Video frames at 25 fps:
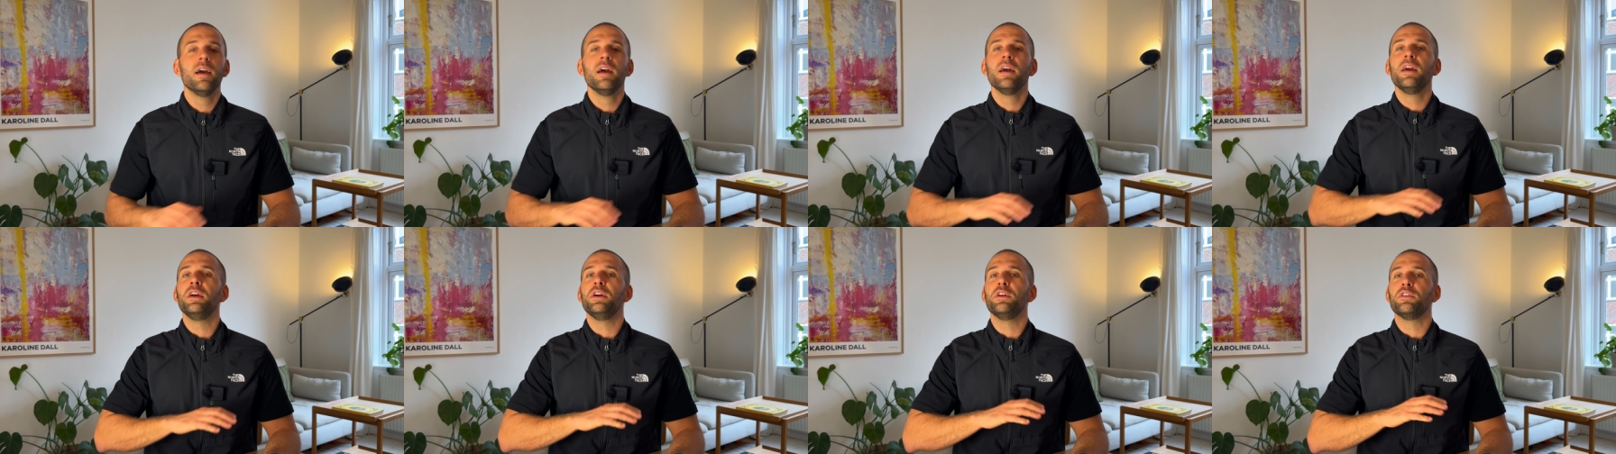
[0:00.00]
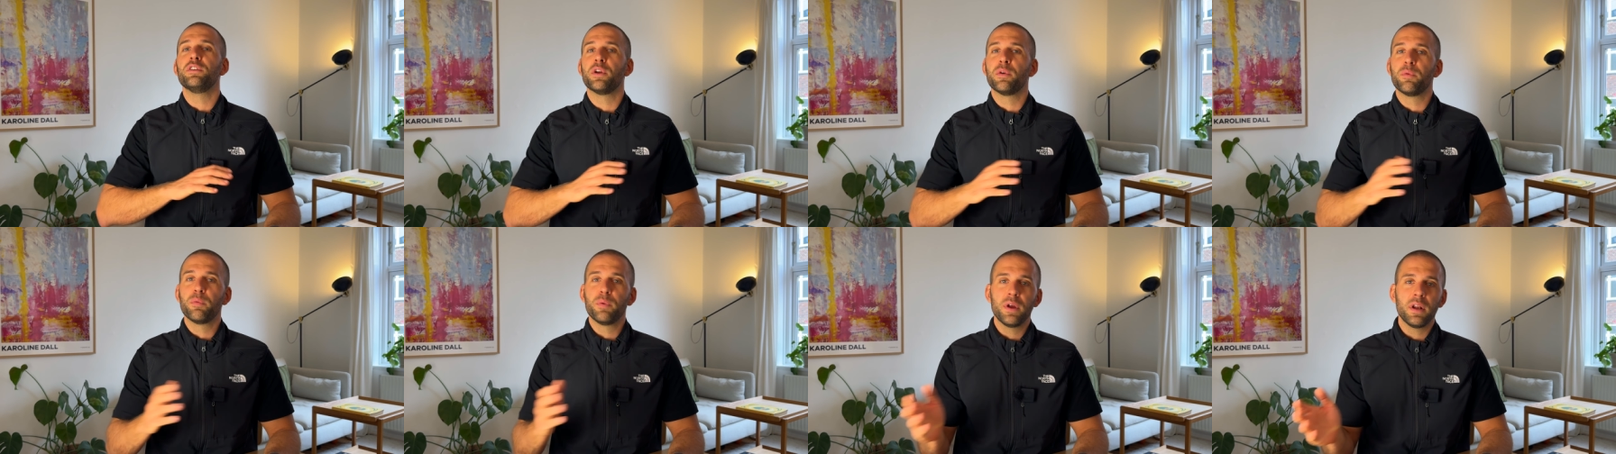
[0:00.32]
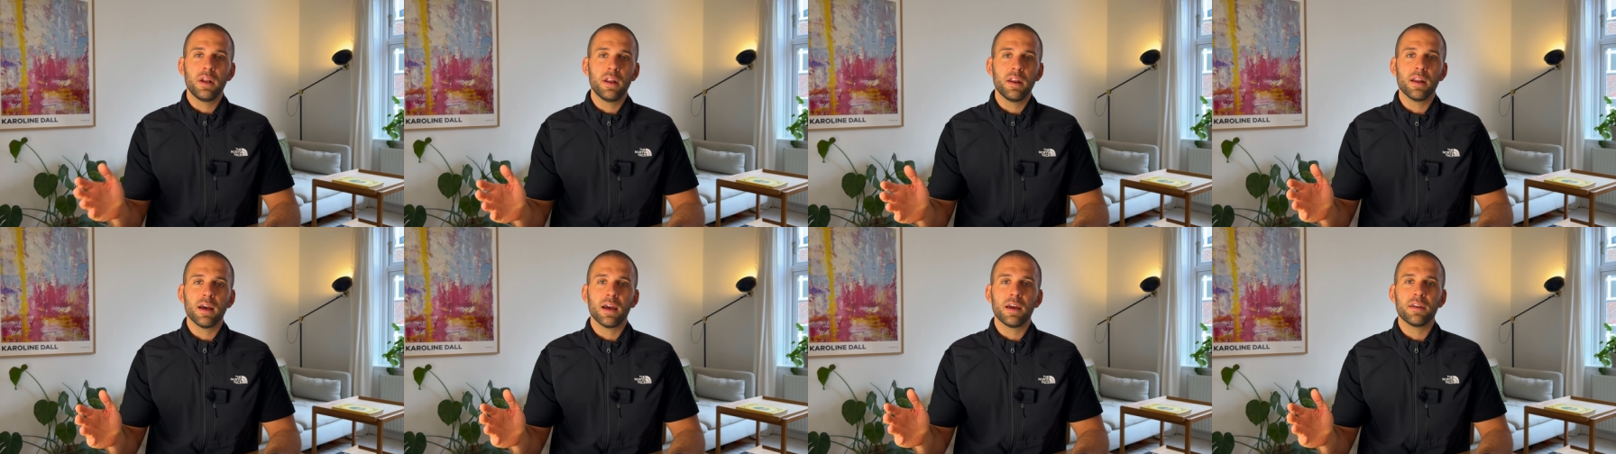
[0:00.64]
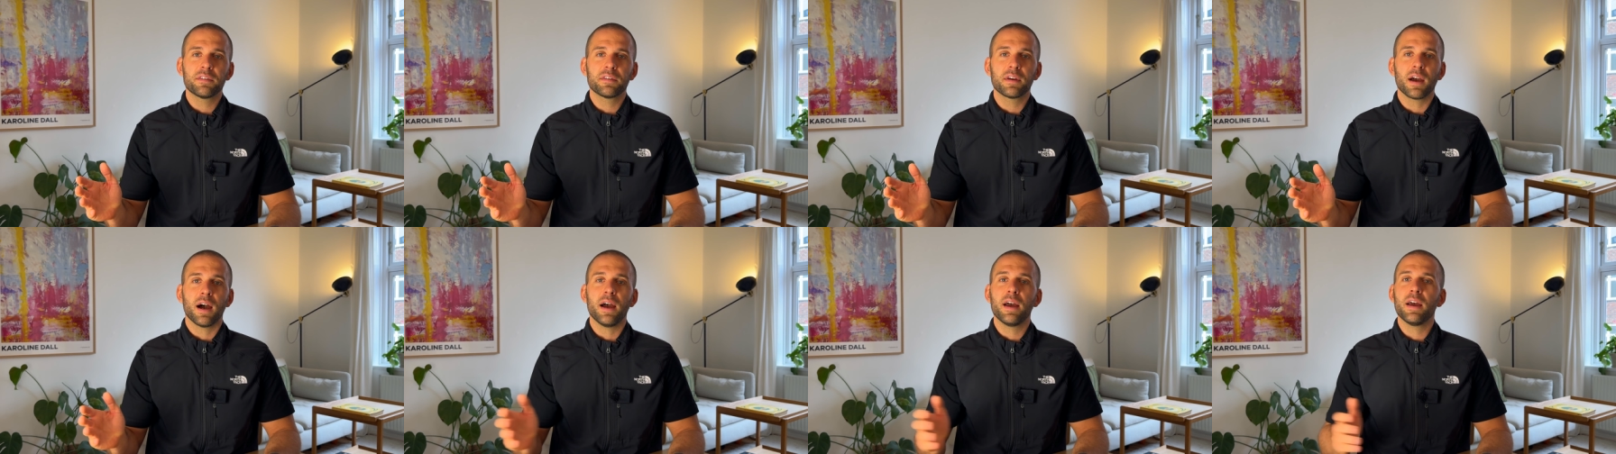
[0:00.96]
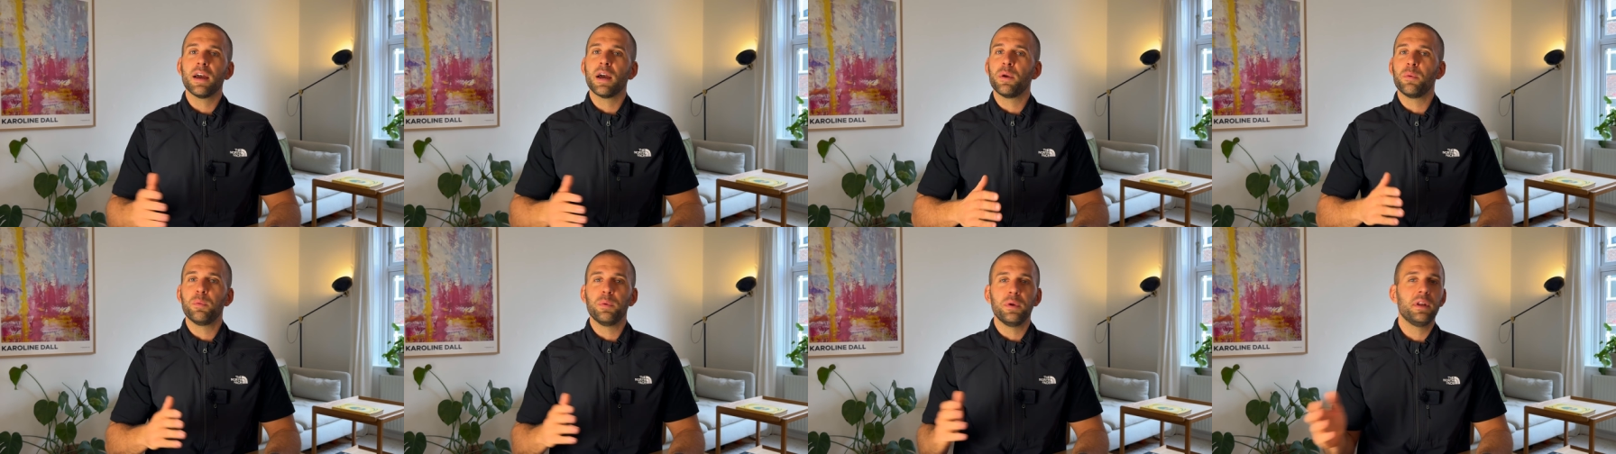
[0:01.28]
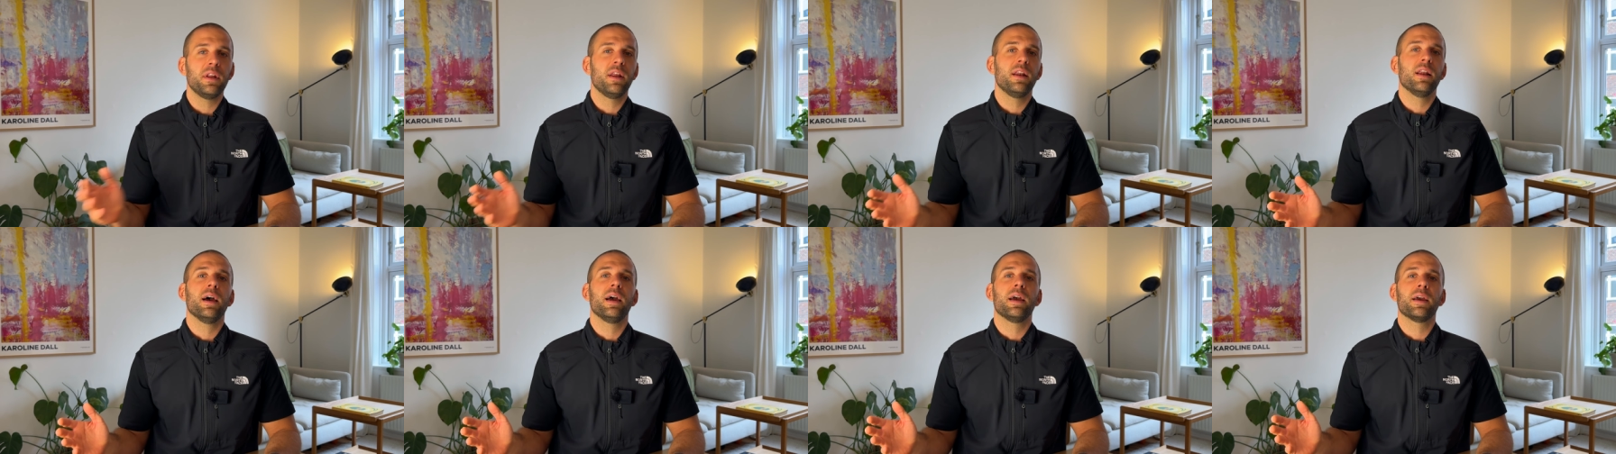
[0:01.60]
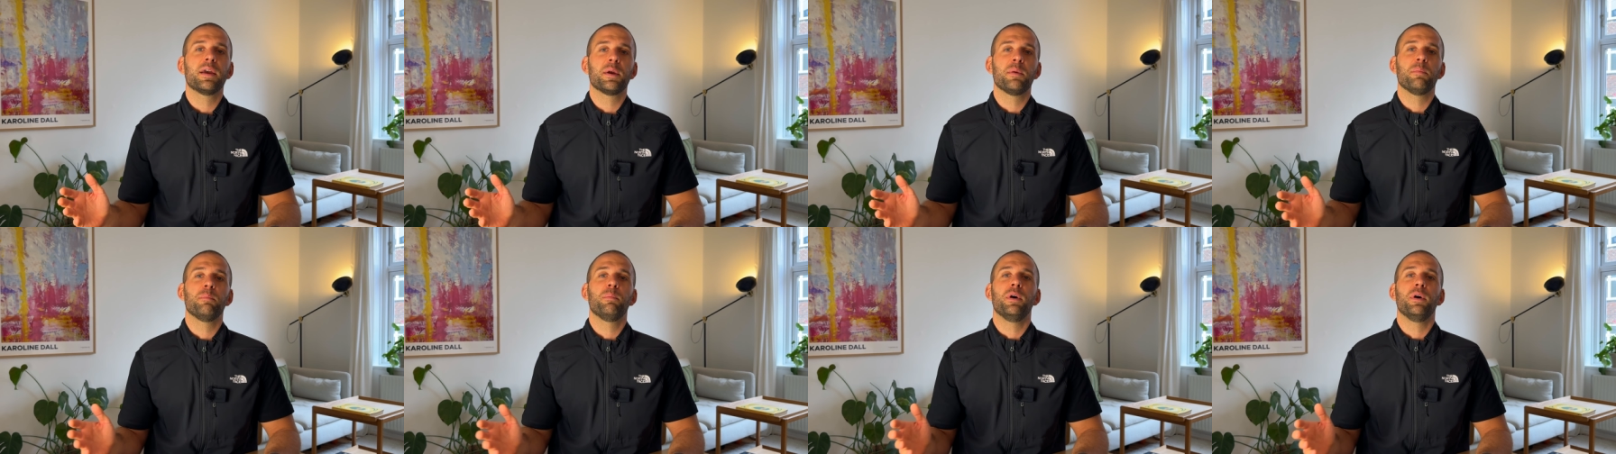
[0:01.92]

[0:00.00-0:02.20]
He's a really nice guy, I really like him,